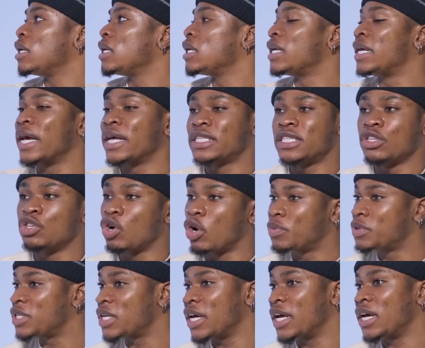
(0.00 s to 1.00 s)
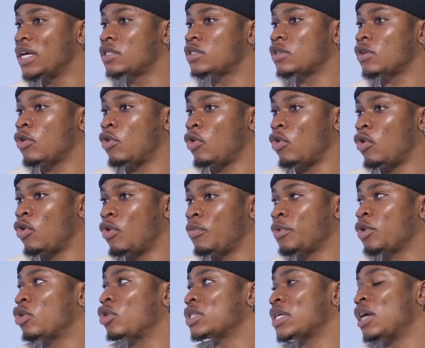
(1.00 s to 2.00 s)
getting upset, or
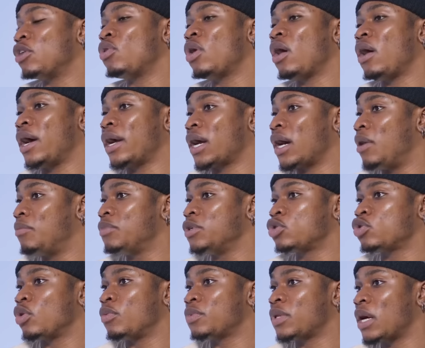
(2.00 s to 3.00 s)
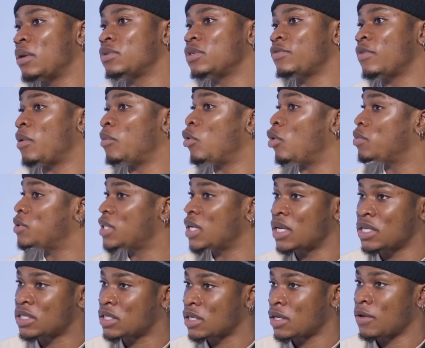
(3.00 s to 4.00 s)
because I know how I can be sometimes if I'm
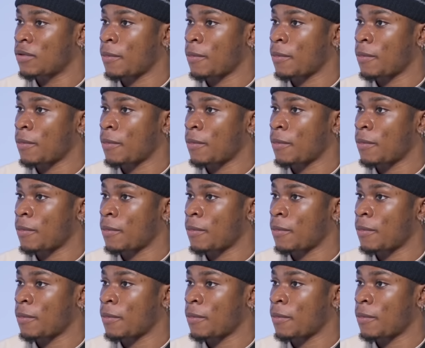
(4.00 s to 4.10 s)
upset.